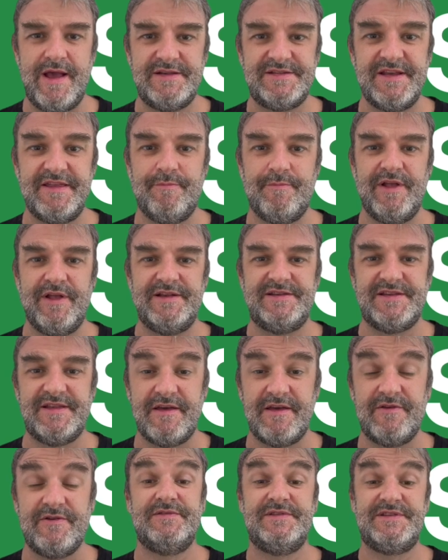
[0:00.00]
and the places
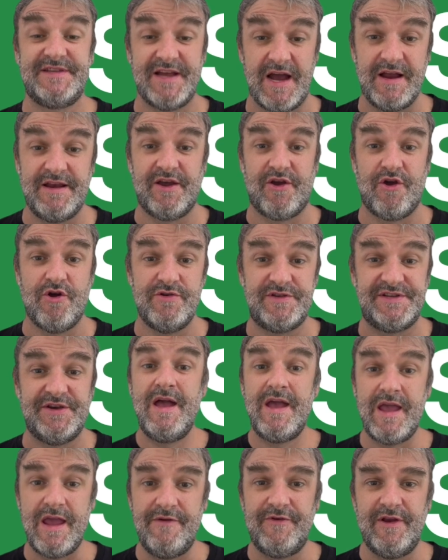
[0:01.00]
that they're assigned to go
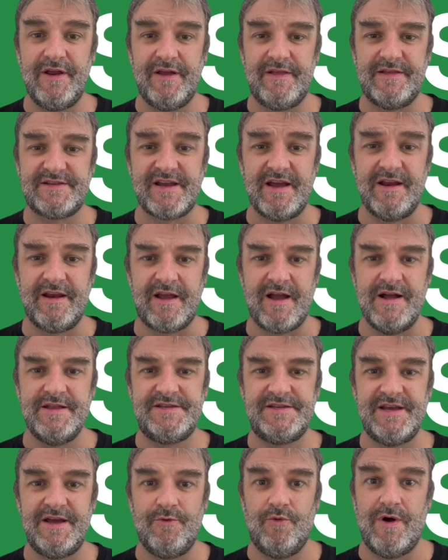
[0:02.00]
to. If you dig this kind of
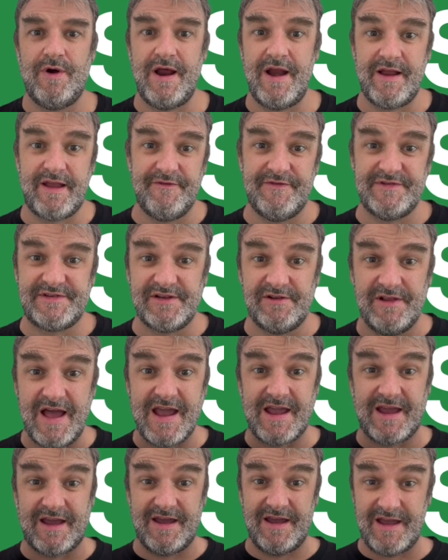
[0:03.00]
content, why not give us a
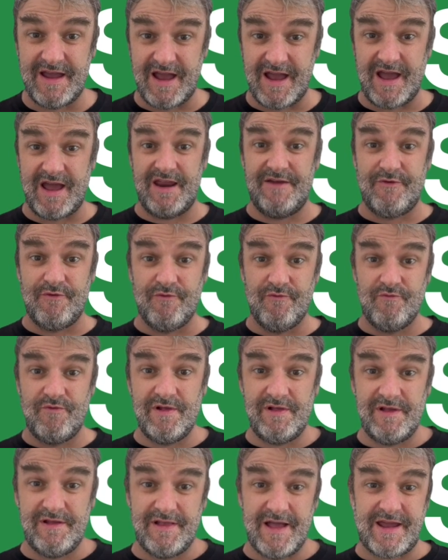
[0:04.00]
like? And if you
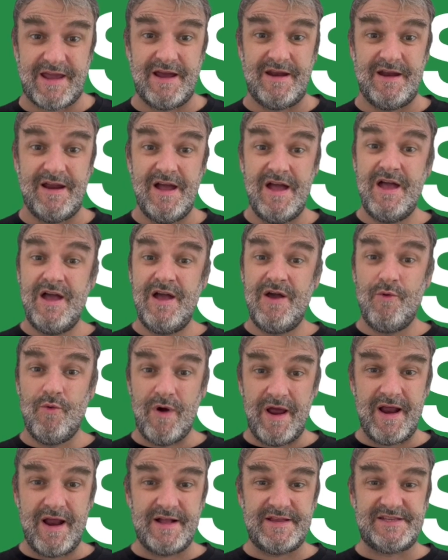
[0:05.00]
really like it,
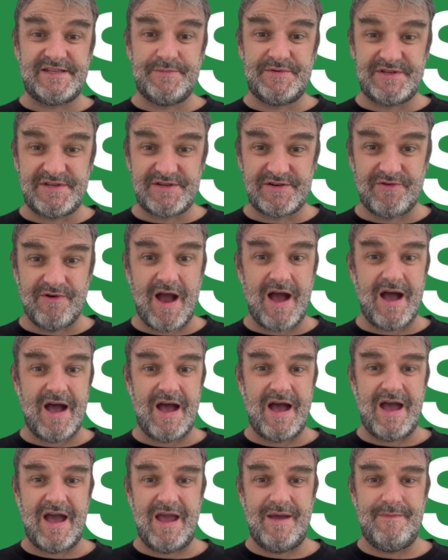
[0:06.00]
why not
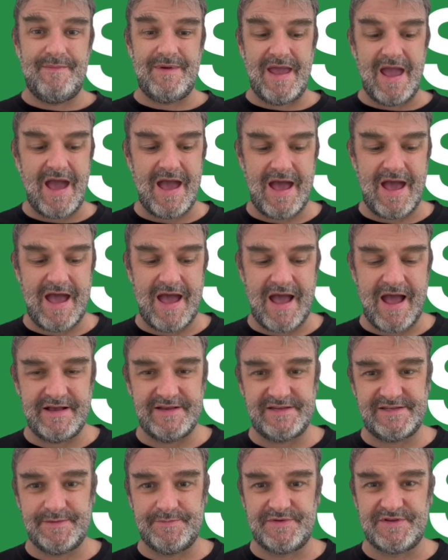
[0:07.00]
subscribe? Yeah,
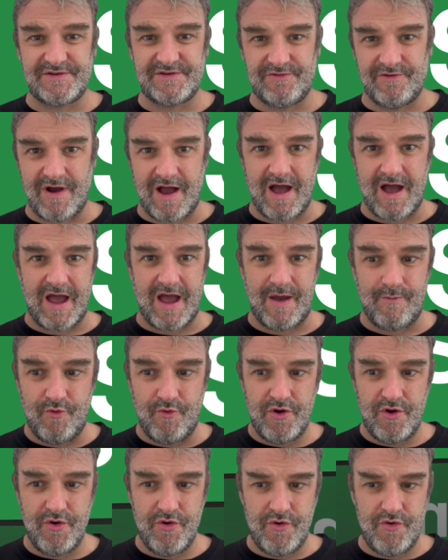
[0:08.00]
subscribe.
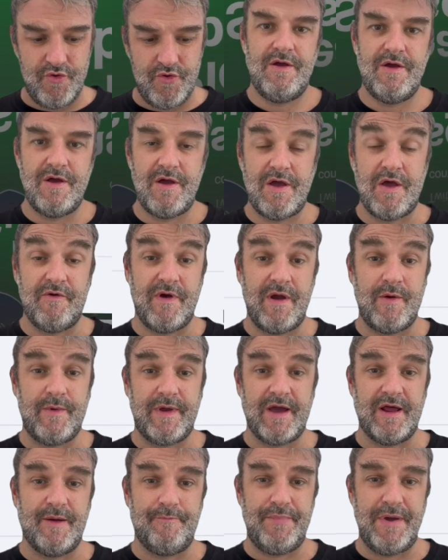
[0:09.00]
Woohoo! All right, we
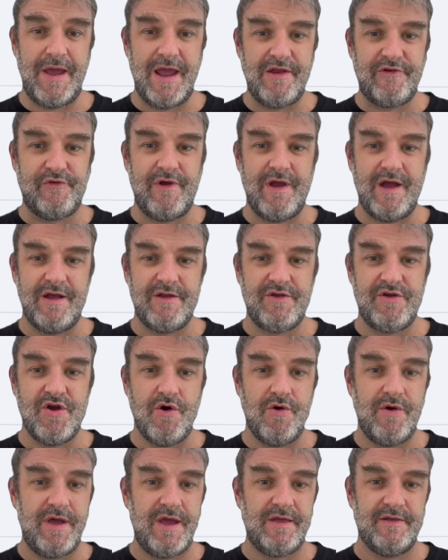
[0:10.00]
got a Patreon
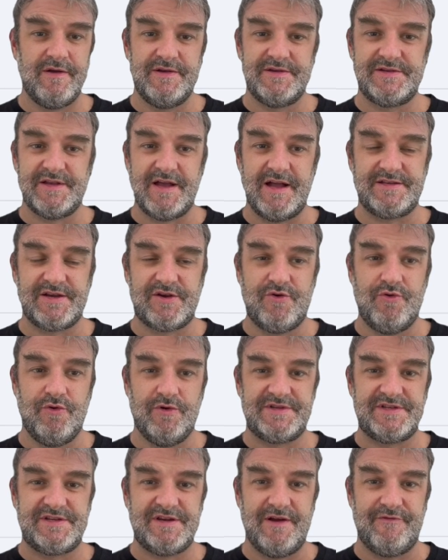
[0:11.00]
going. There's lots of
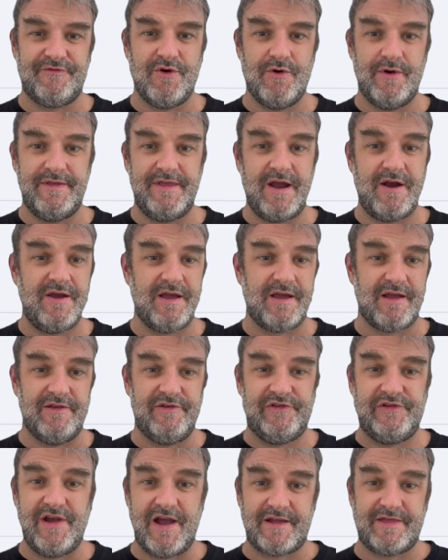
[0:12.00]
cool stuff going there. You can
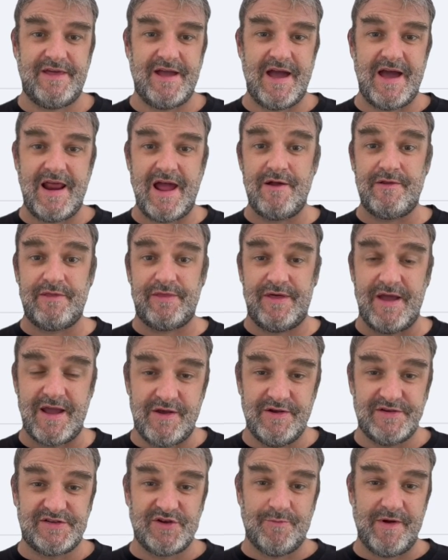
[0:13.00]
check that out. Thank
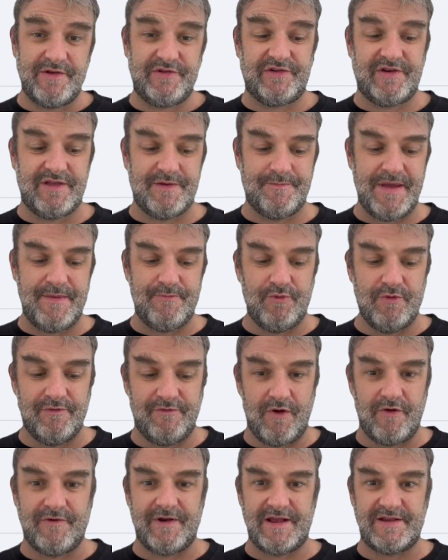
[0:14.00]
you so much to the people who've
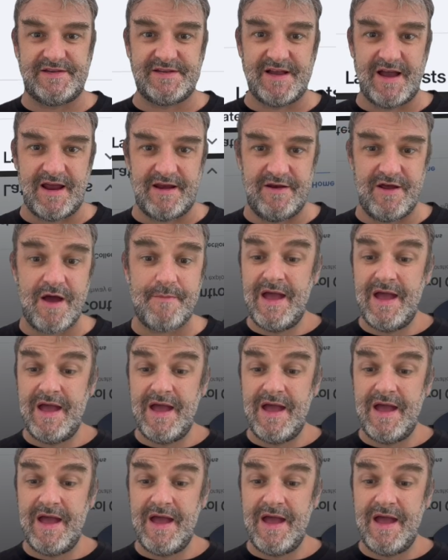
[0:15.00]
already signed up.